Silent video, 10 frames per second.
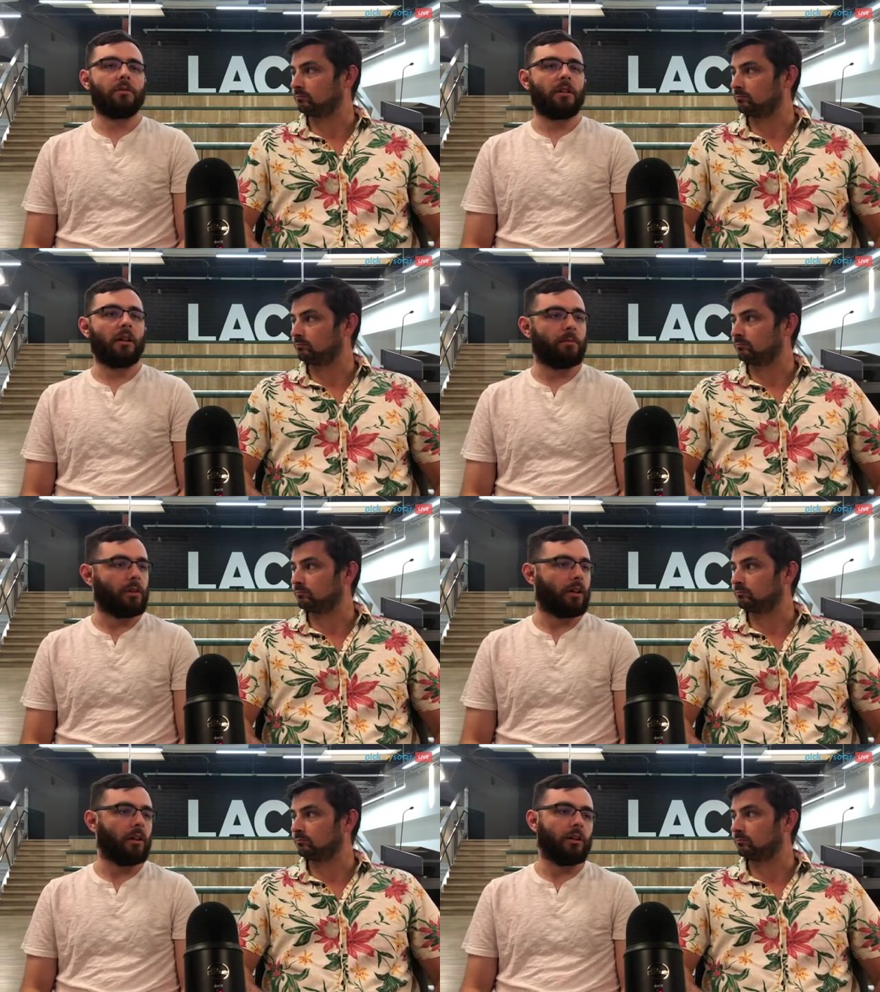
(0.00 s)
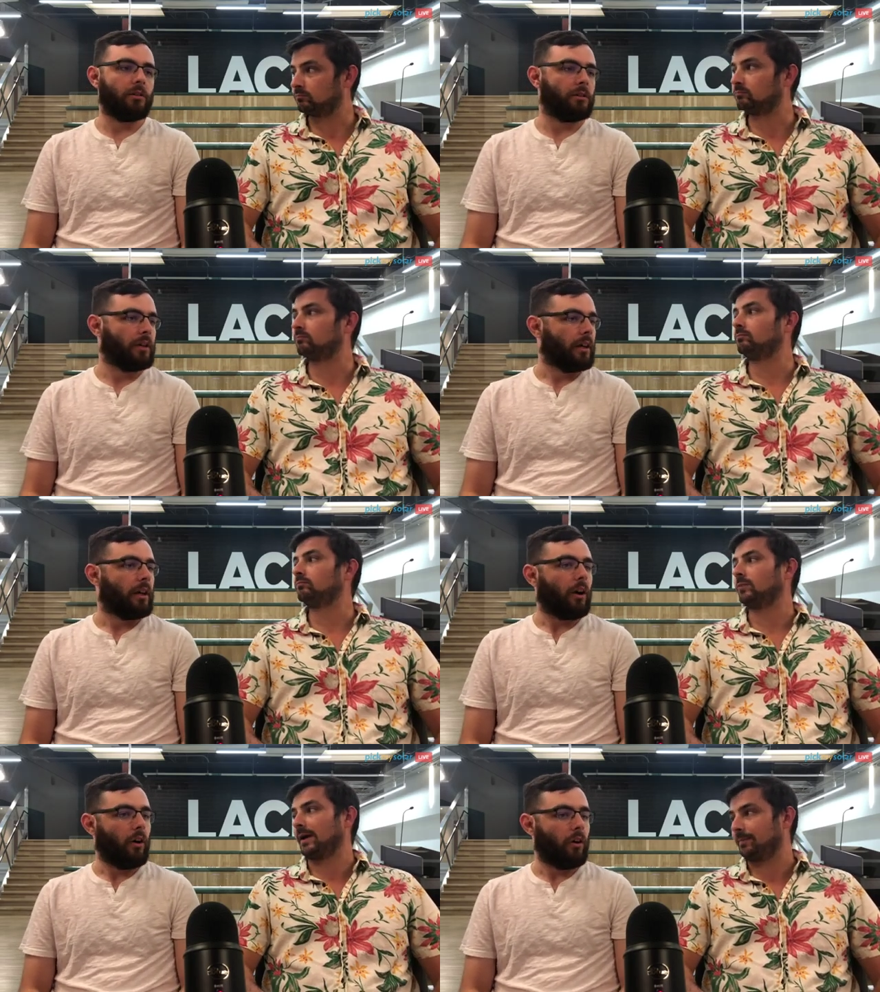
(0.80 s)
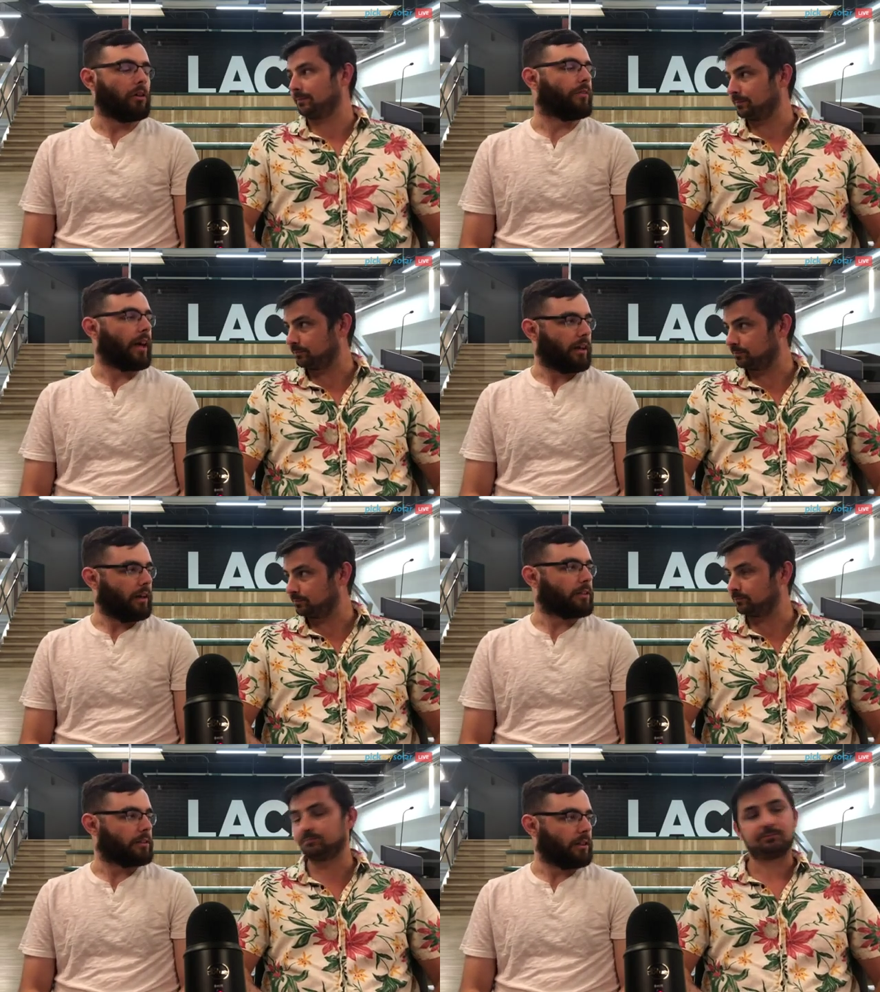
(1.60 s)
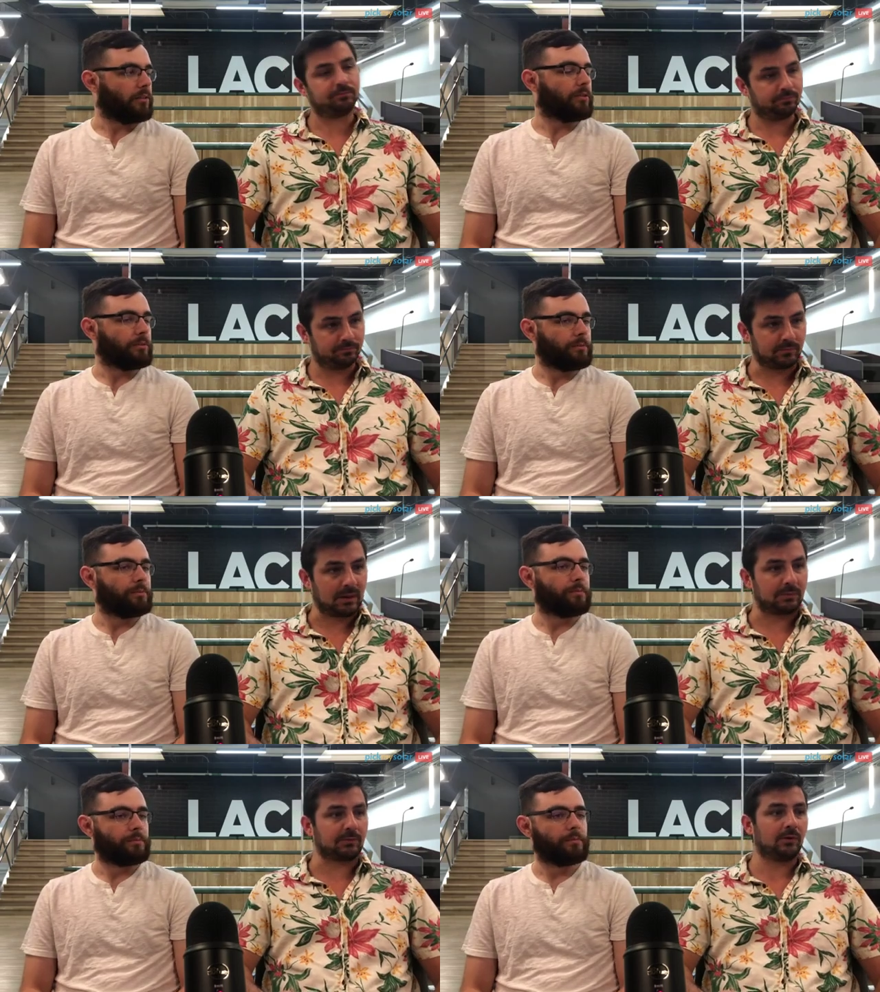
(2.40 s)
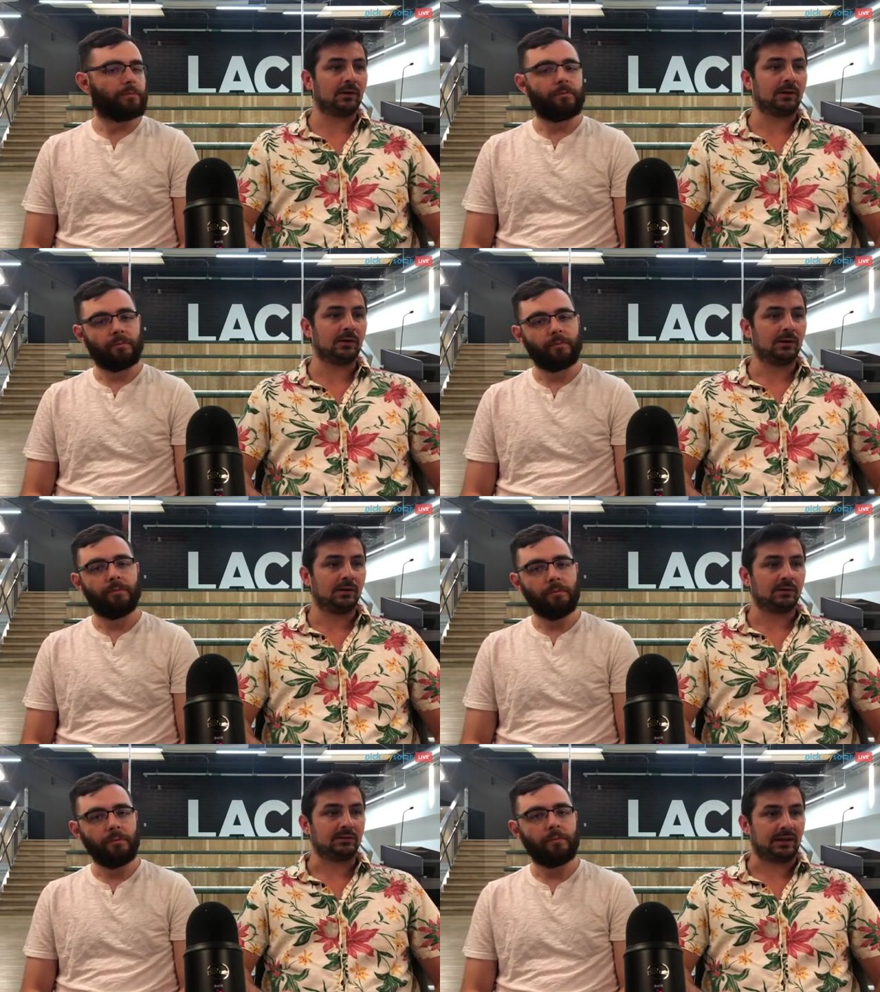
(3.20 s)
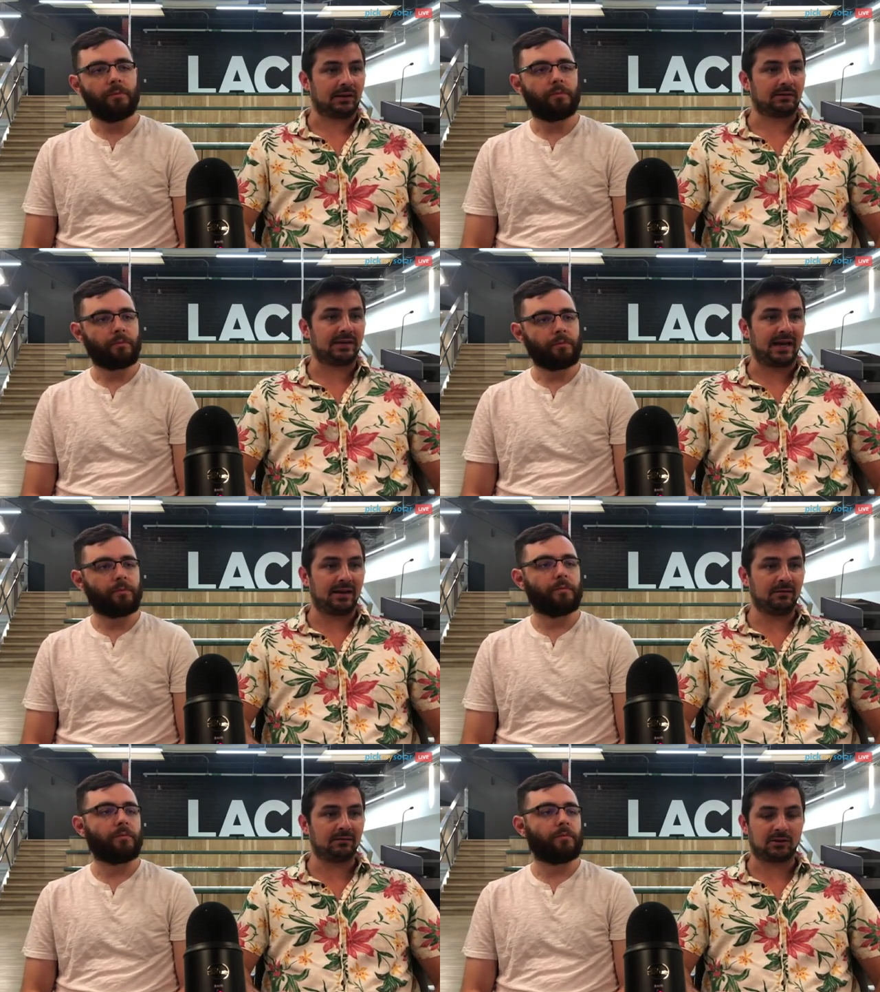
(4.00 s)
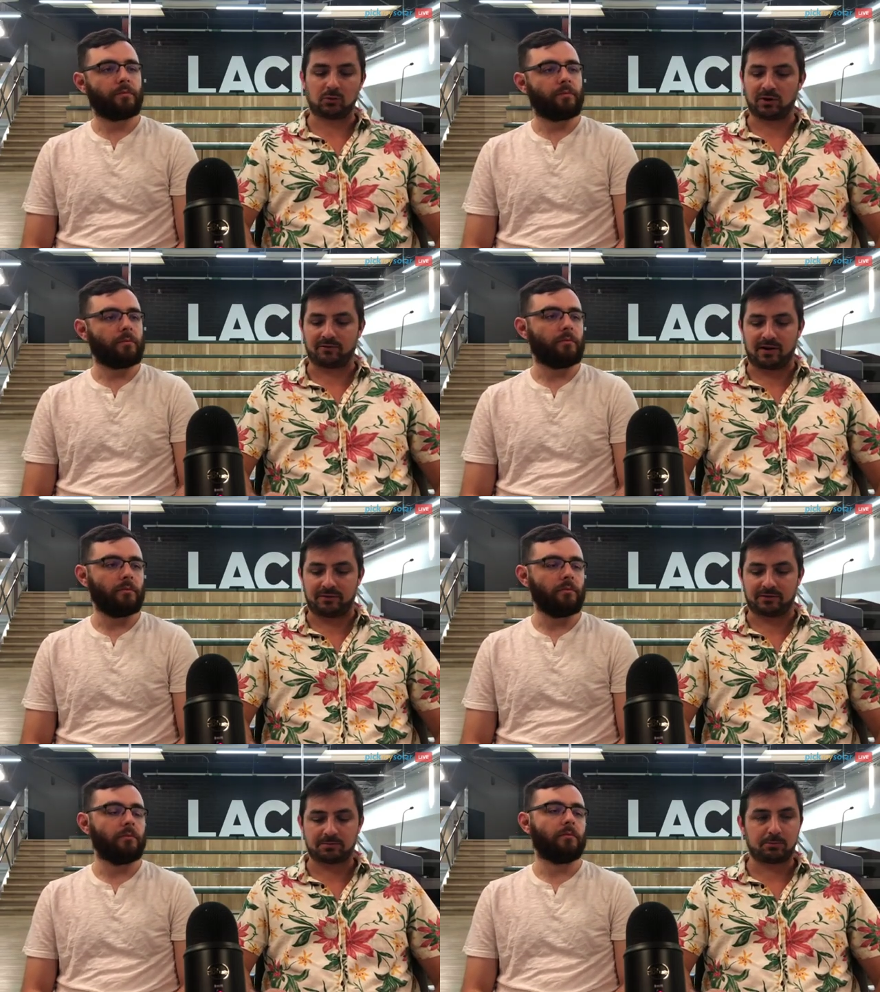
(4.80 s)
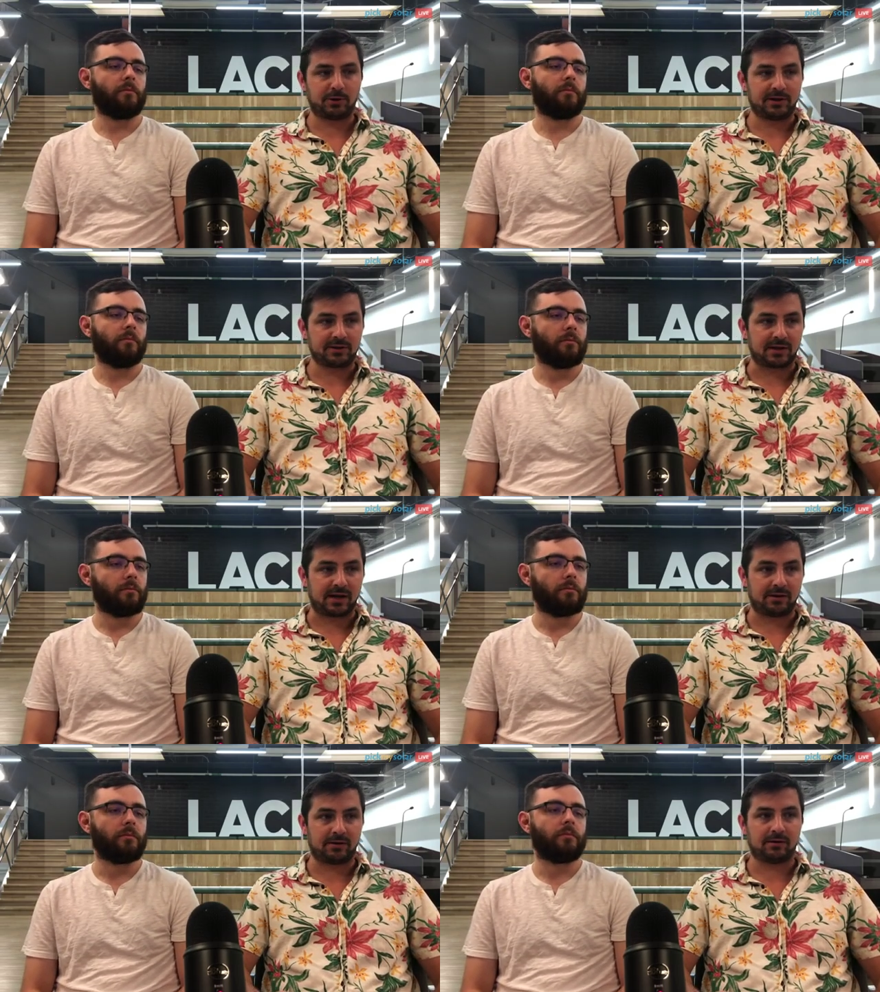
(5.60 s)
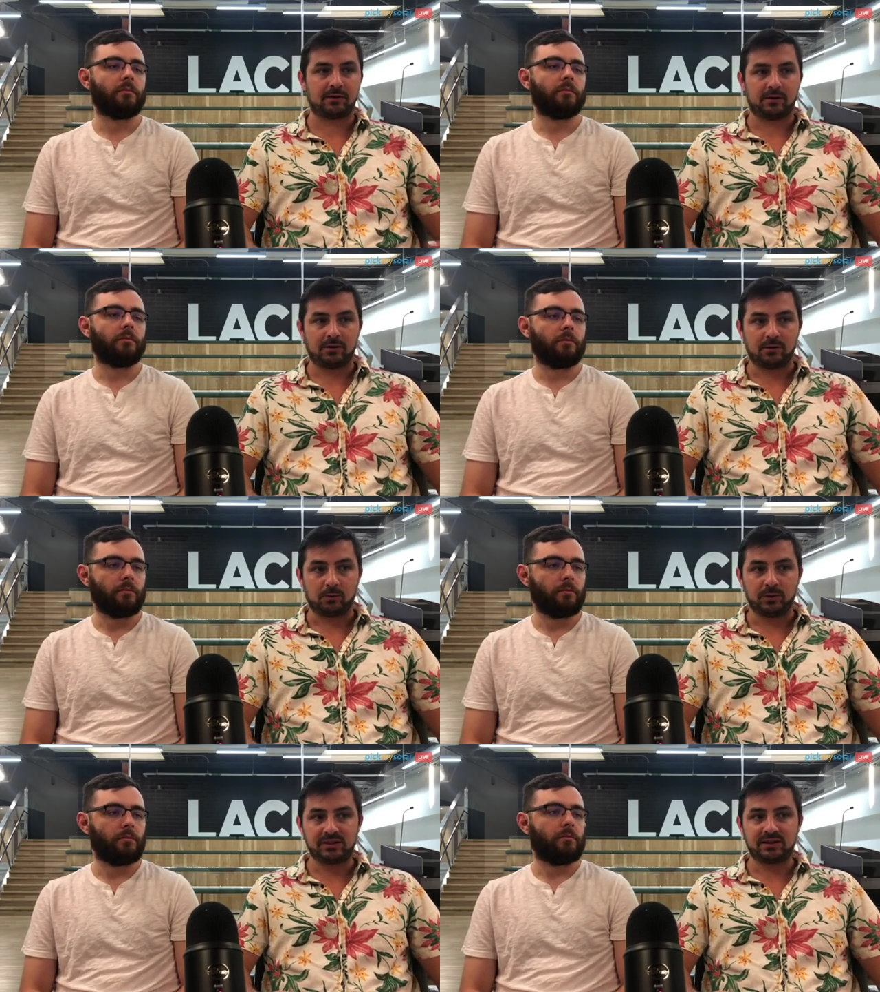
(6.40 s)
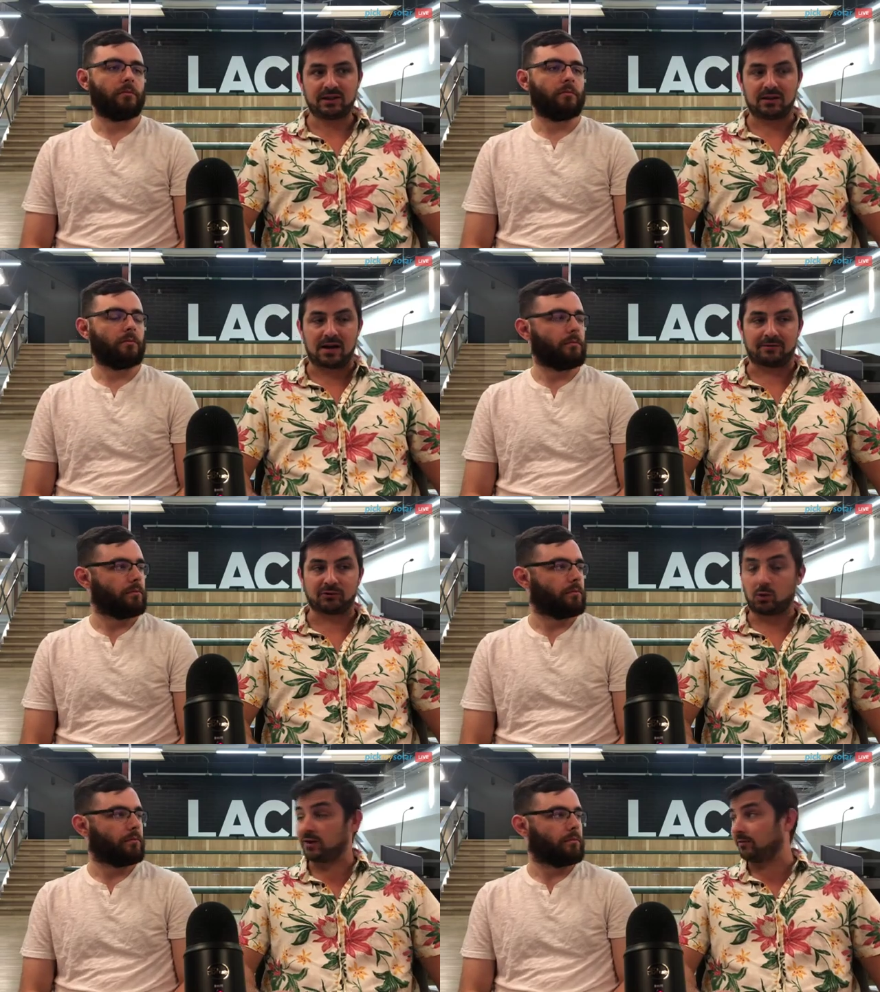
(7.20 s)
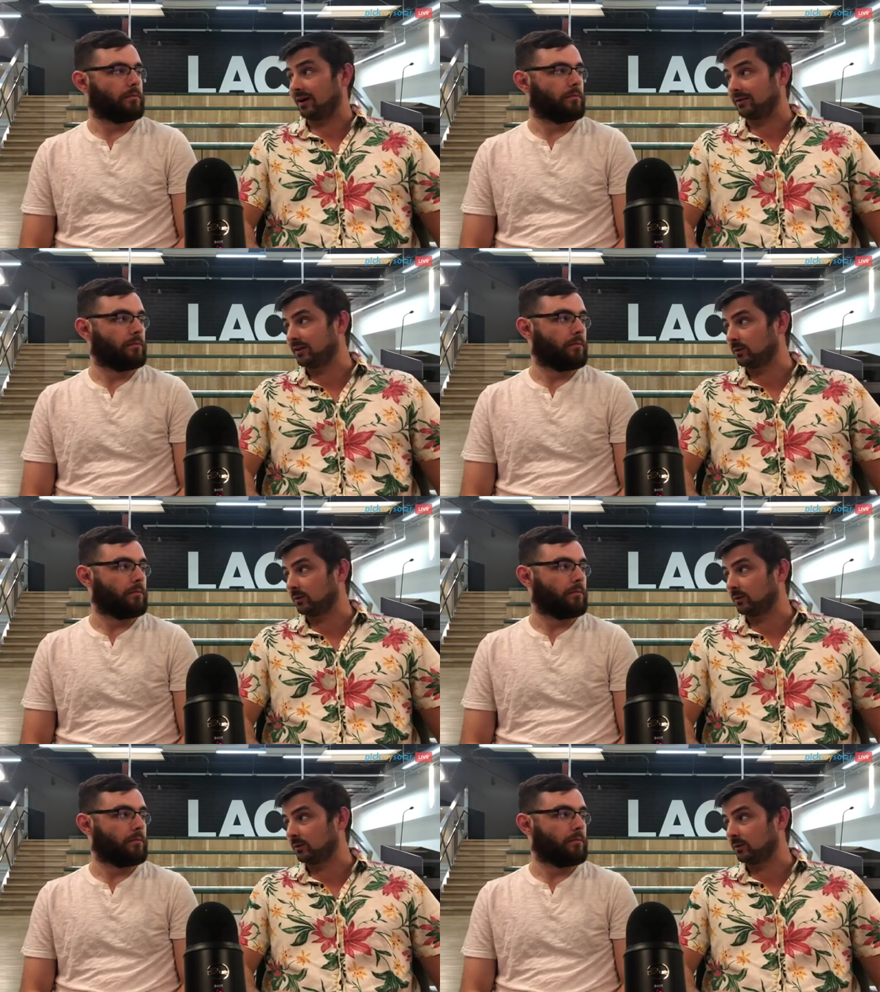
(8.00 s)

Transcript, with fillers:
Speaker 1: was done up to code, all of that kind of stuff. Absolutely. So yeah, 10 to 25 is pretty standard. We see a lot of 25-year